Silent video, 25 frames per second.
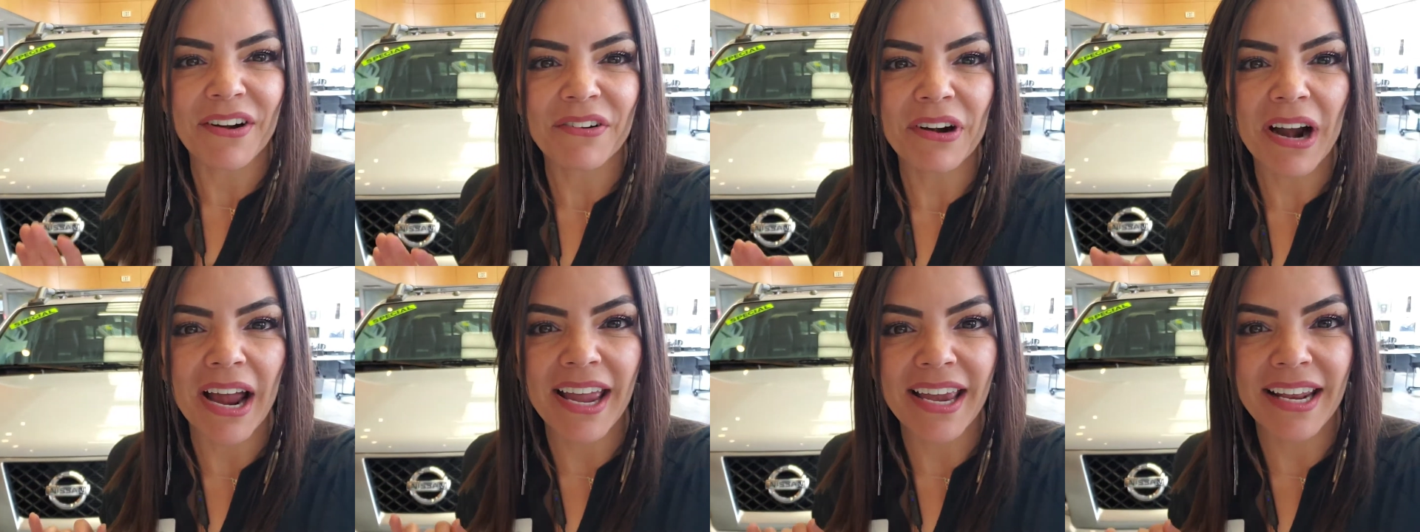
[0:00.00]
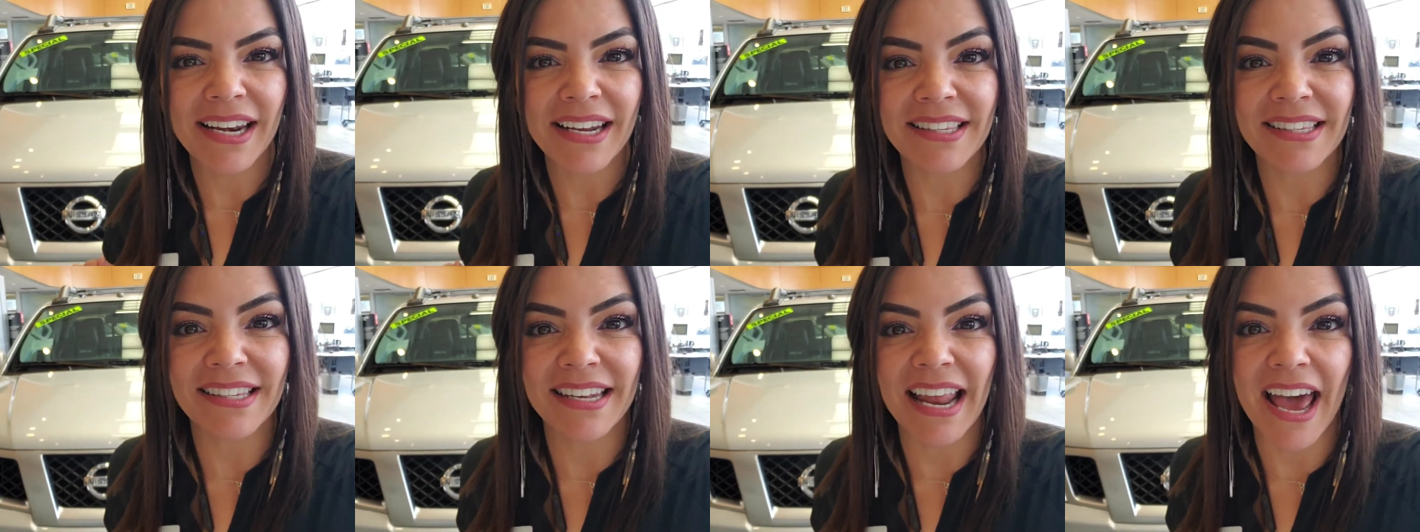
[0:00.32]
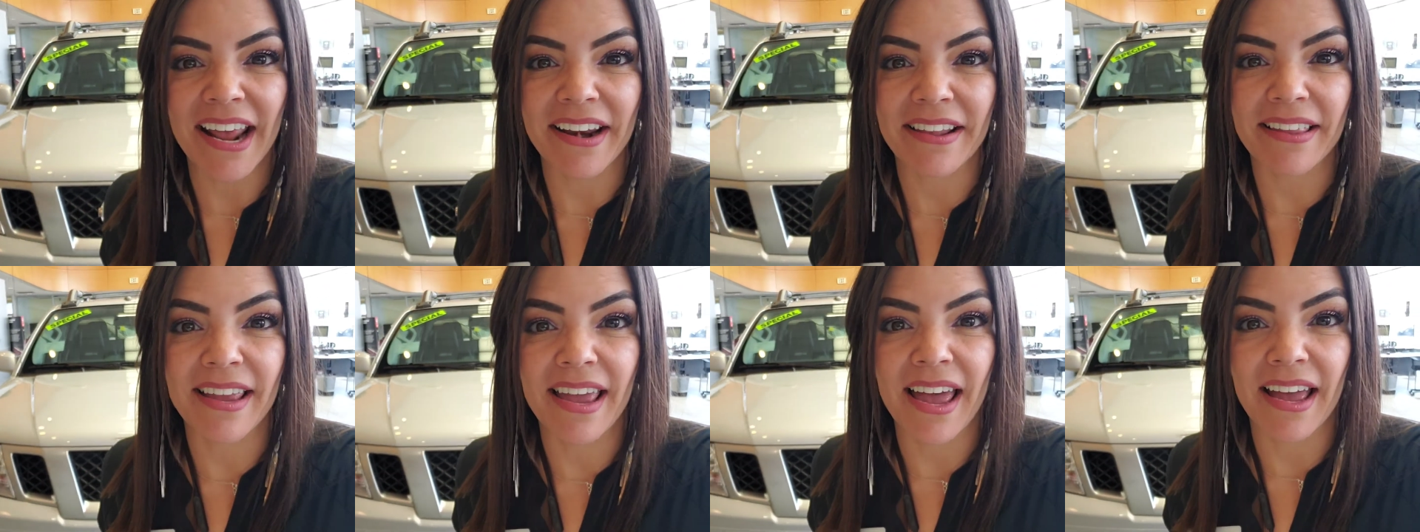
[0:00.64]
Hi, Ryan. It's
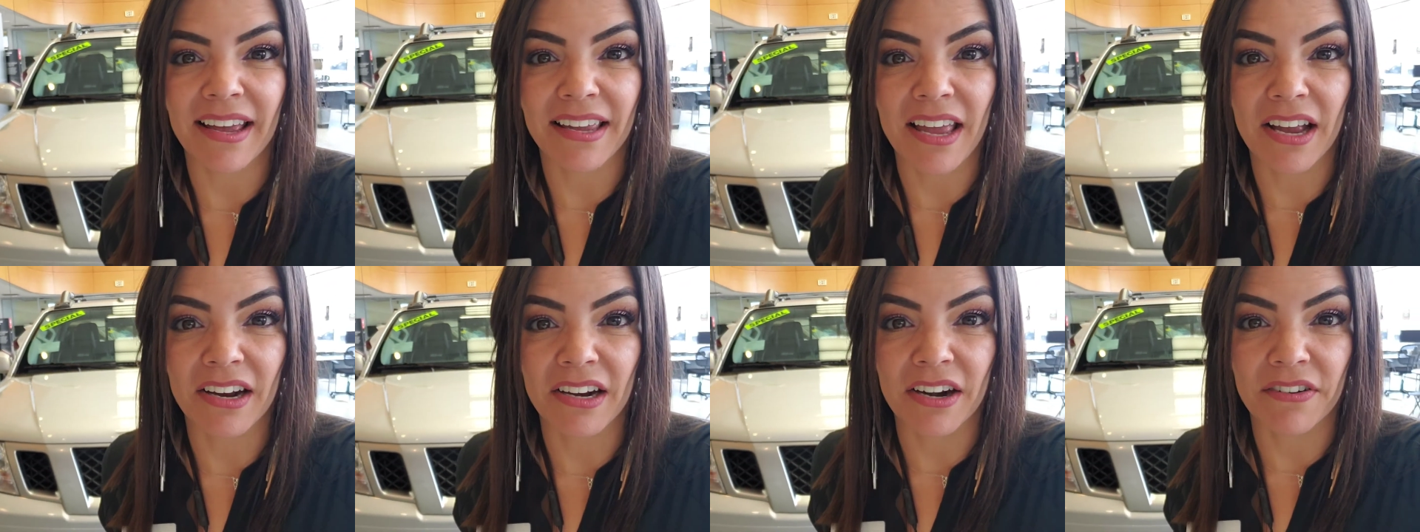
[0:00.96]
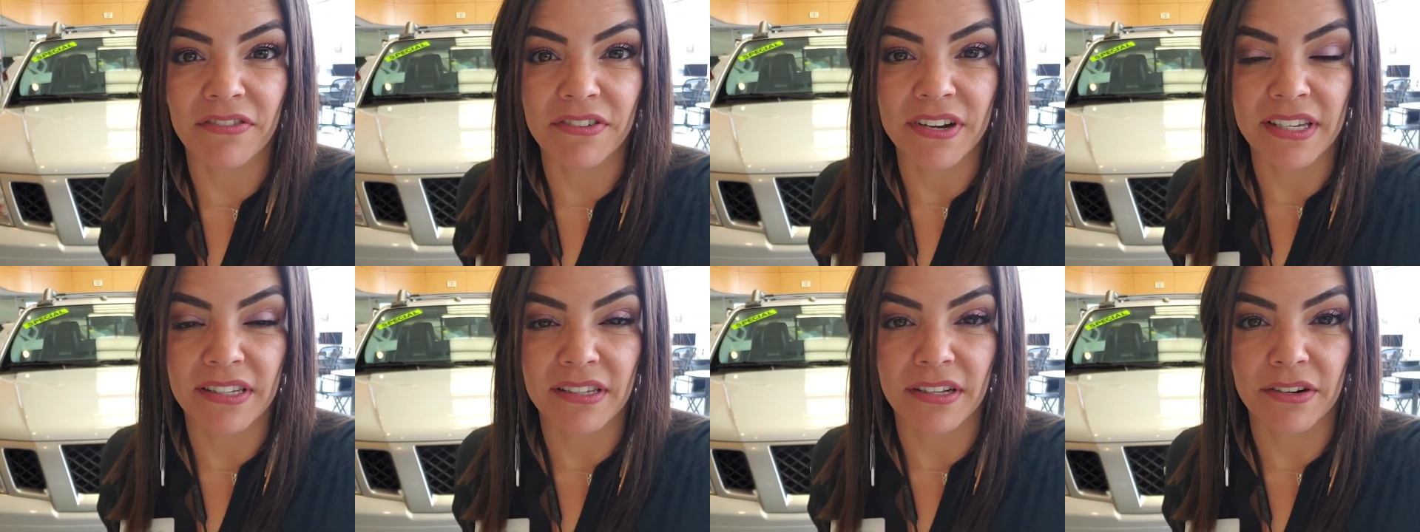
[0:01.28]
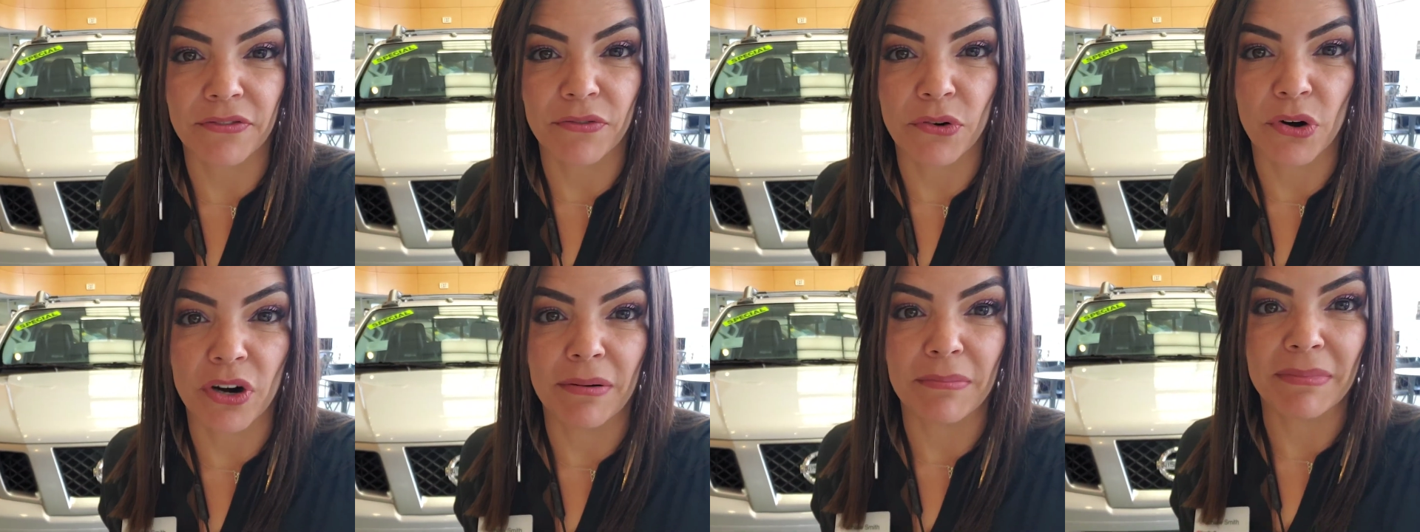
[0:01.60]
Nathalie at Ken Garff
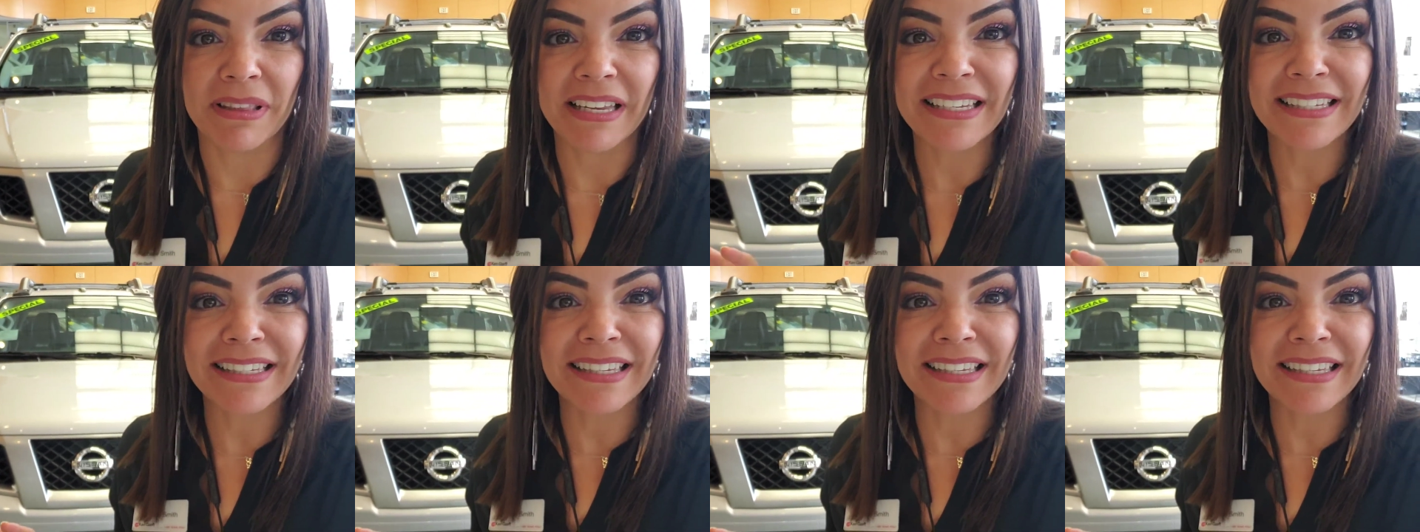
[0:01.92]
Nissan of Orem.